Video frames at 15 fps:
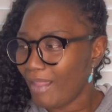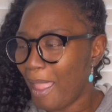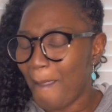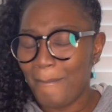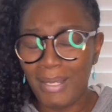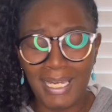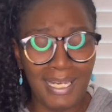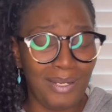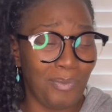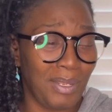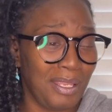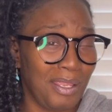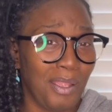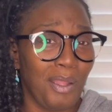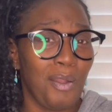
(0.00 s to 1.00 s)
But
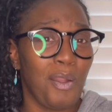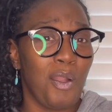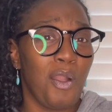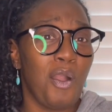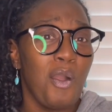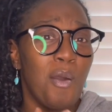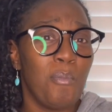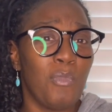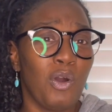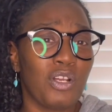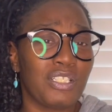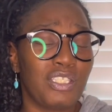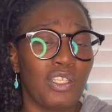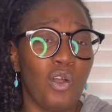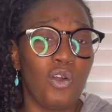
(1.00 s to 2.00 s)
anyway,
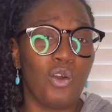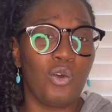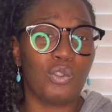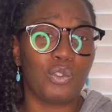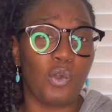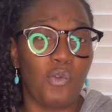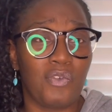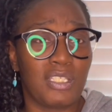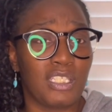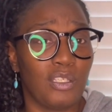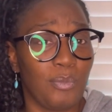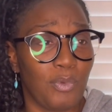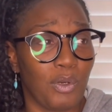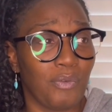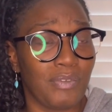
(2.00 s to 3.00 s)
Marceau goes over to
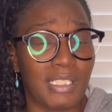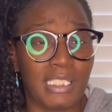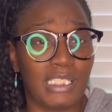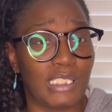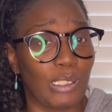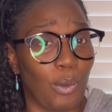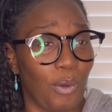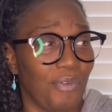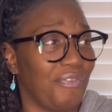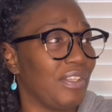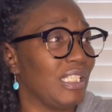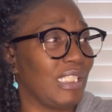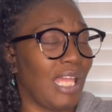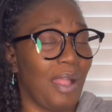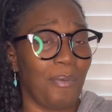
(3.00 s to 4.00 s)
Maurice's
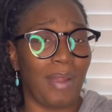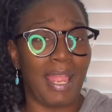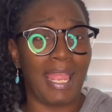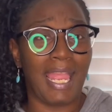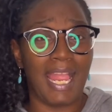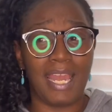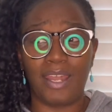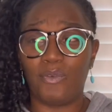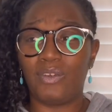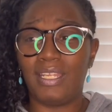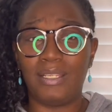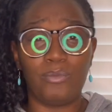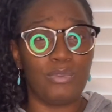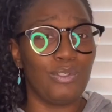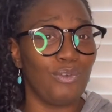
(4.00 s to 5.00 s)
office, all right? And they,
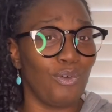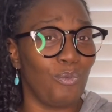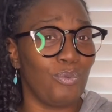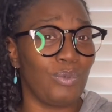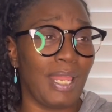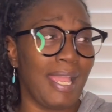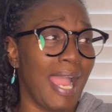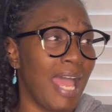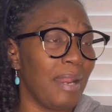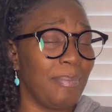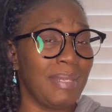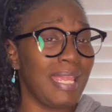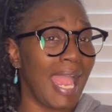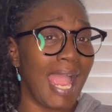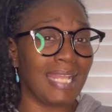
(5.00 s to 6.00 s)
you know, they got to
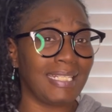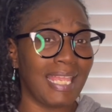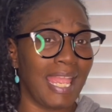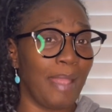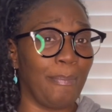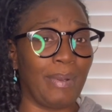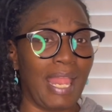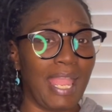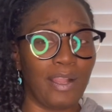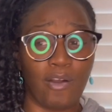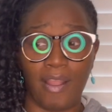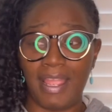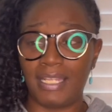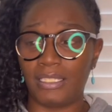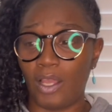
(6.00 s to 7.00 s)
be either at Black or
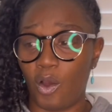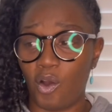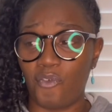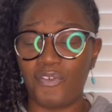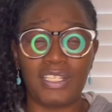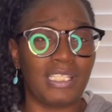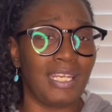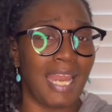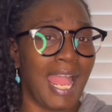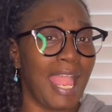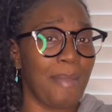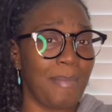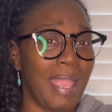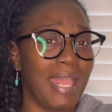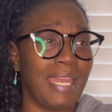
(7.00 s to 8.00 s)
at the office, and I
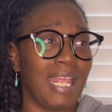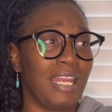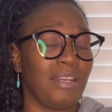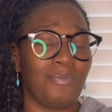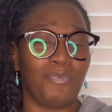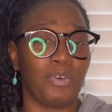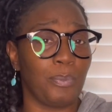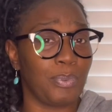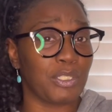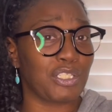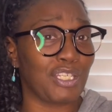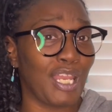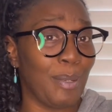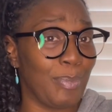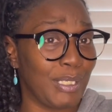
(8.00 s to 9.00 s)
ain't mad at them for
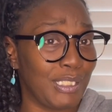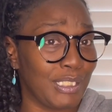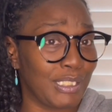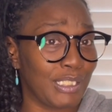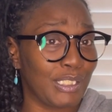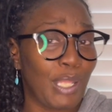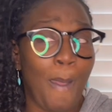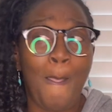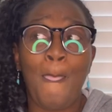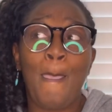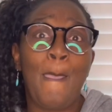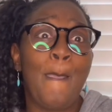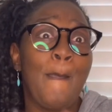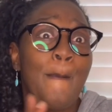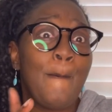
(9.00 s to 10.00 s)
pushing their businesses.
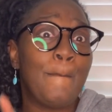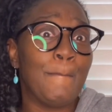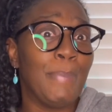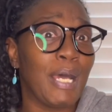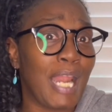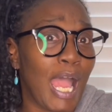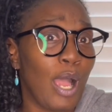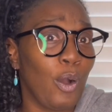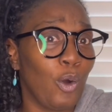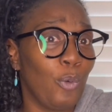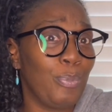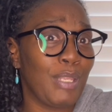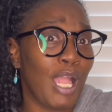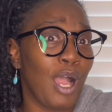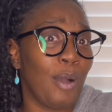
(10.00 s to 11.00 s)
But I
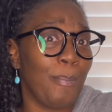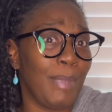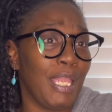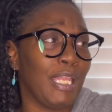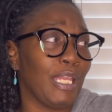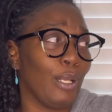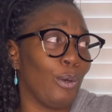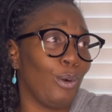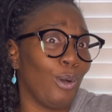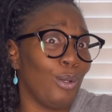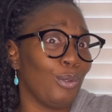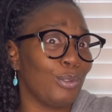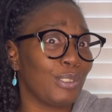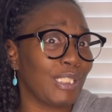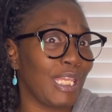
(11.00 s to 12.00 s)
hope y'all making
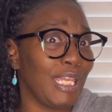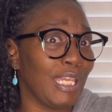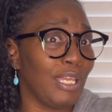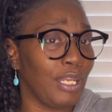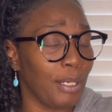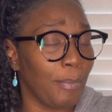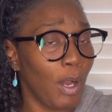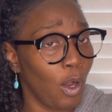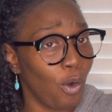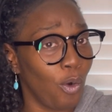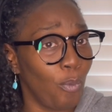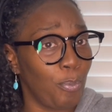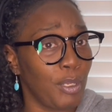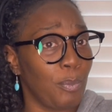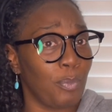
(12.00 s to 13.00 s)
Carlos King and them
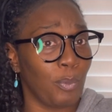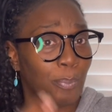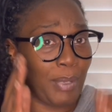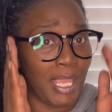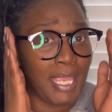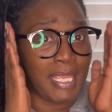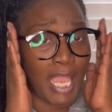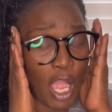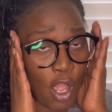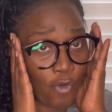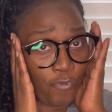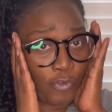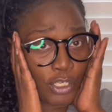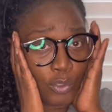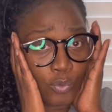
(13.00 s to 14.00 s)
own people pay y'all
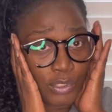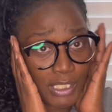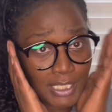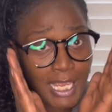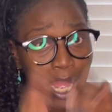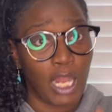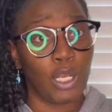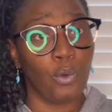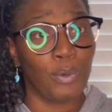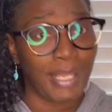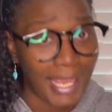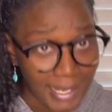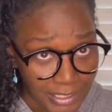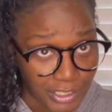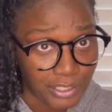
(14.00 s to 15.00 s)
for using y'all
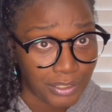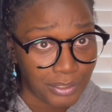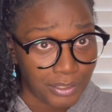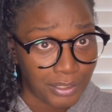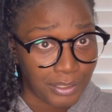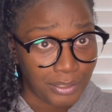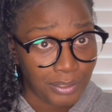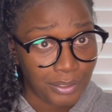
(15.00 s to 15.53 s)
locations.